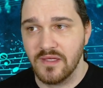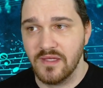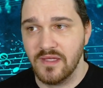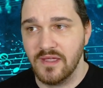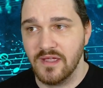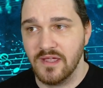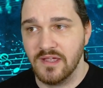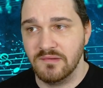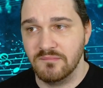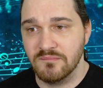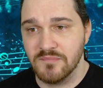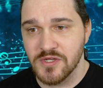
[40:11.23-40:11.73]

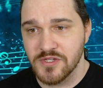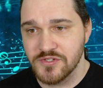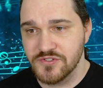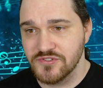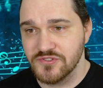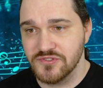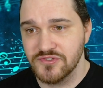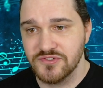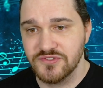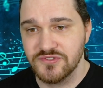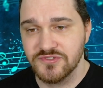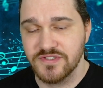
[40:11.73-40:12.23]
and
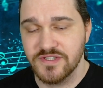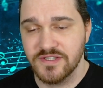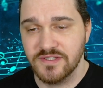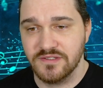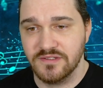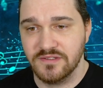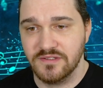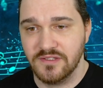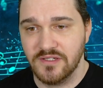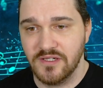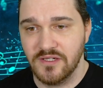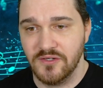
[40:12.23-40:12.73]
muscles
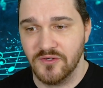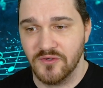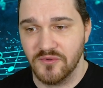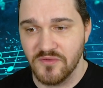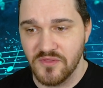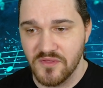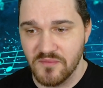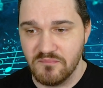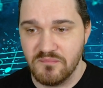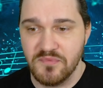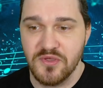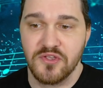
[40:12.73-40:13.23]
and you know
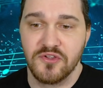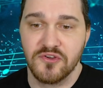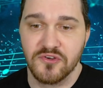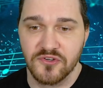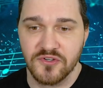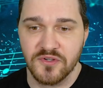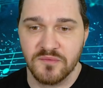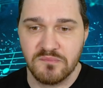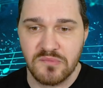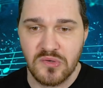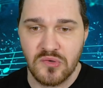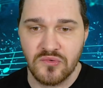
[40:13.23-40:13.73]
the bigger
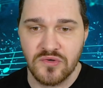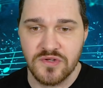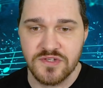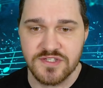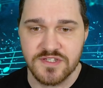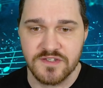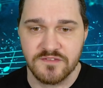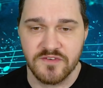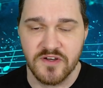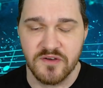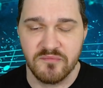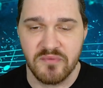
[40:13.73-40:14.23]
components
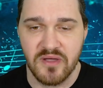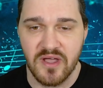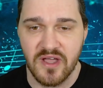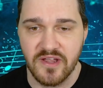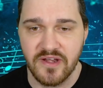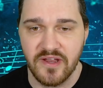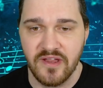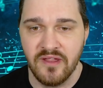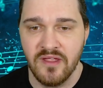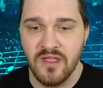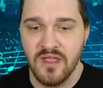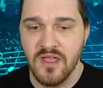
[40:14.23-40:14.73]
of our
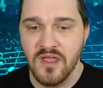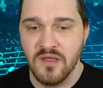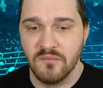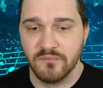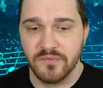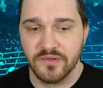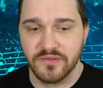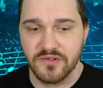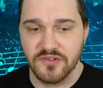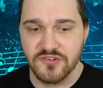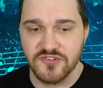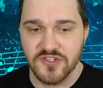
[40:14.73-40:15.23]
body
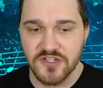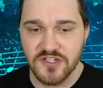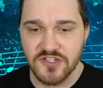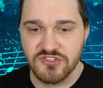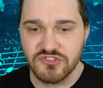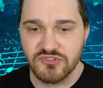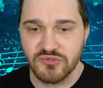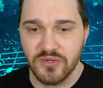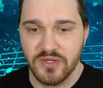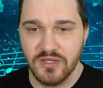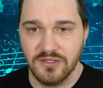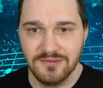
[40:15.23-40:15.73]
but there's
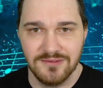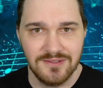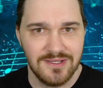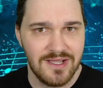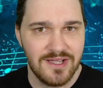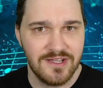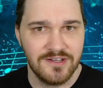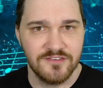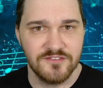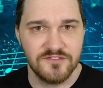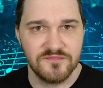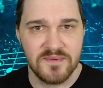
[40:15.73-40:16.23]
also a
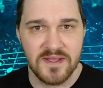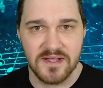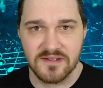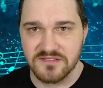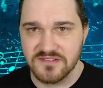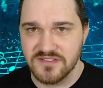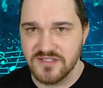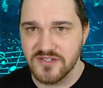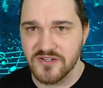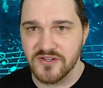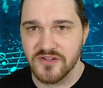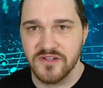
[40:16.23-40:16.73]
lot of
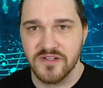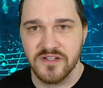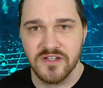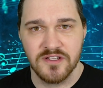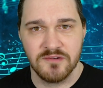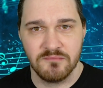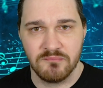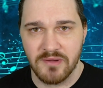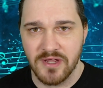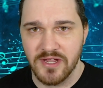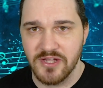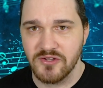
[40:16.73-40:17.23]
bacteria
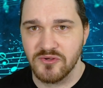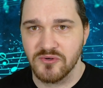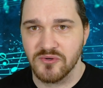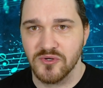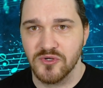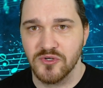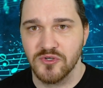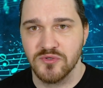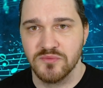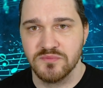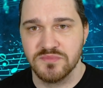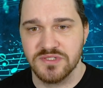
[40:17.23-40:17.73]
and
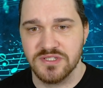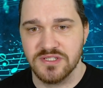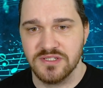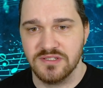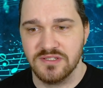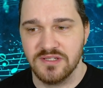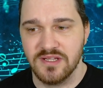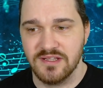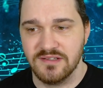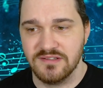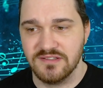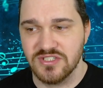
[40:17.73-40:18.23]
microbes
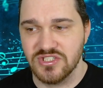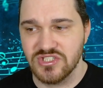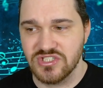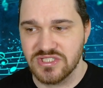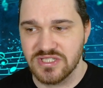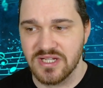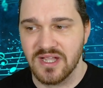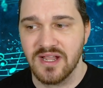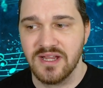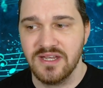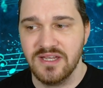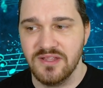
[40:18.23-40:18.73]
and, and just
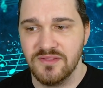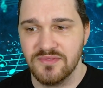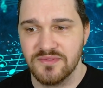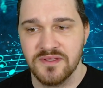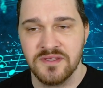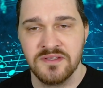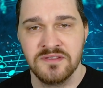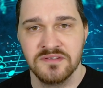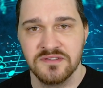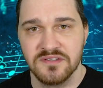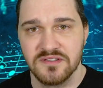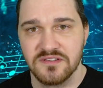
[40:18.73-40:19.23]
tiny
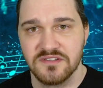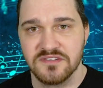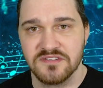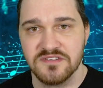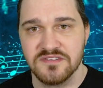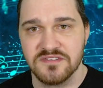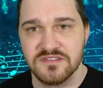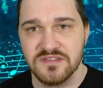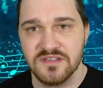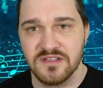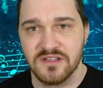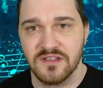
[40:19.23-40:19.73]
things
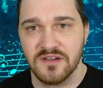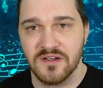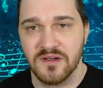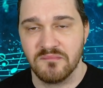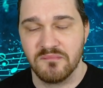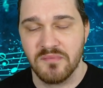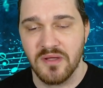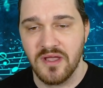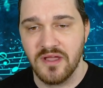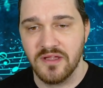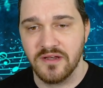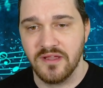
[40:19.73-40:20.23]
existing in our
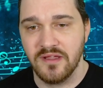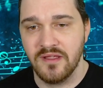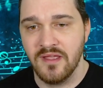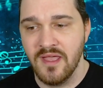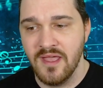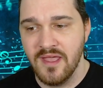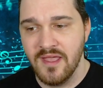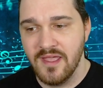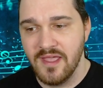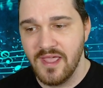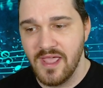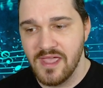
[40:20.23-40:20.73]
body
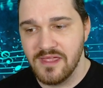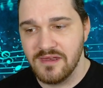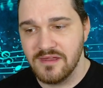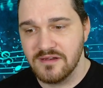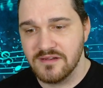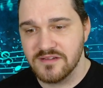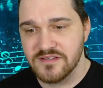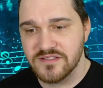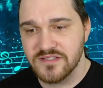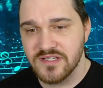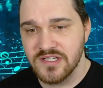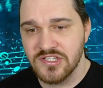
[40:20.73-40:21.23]
and in
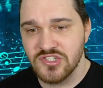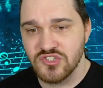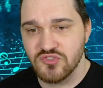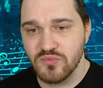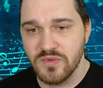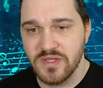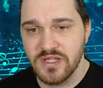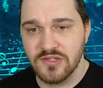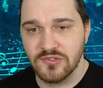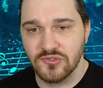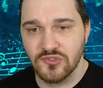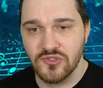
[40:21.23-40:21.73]
a sense
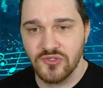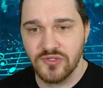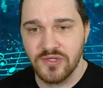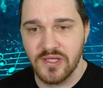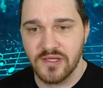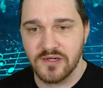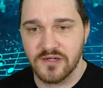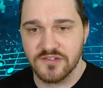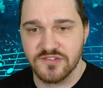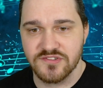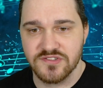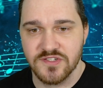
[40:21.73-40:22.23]
we can look
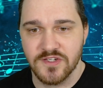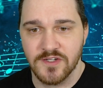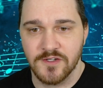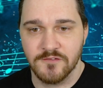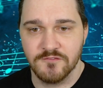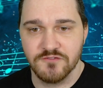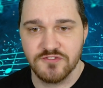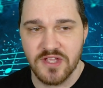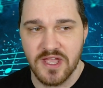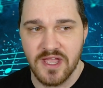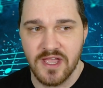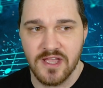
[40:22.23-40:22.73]
at
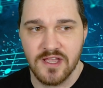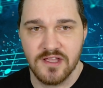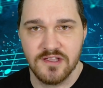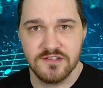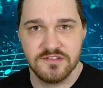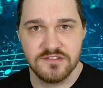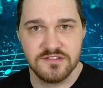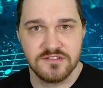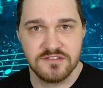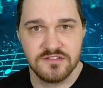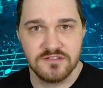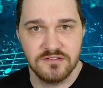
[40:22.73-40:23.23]
ourselves
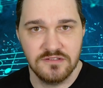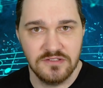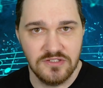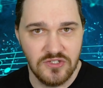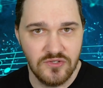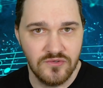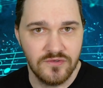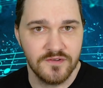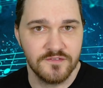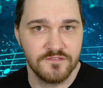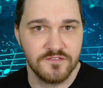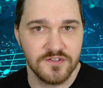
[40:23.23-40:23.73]
as
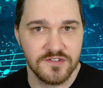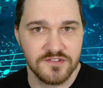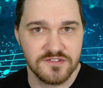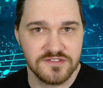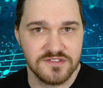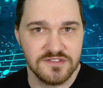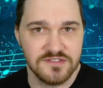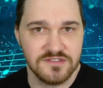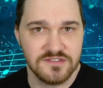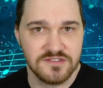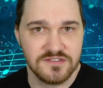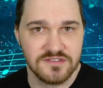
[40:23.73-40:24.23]

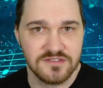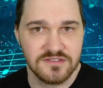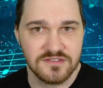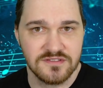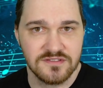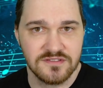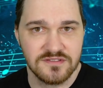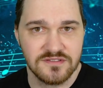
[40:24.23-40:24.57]
universes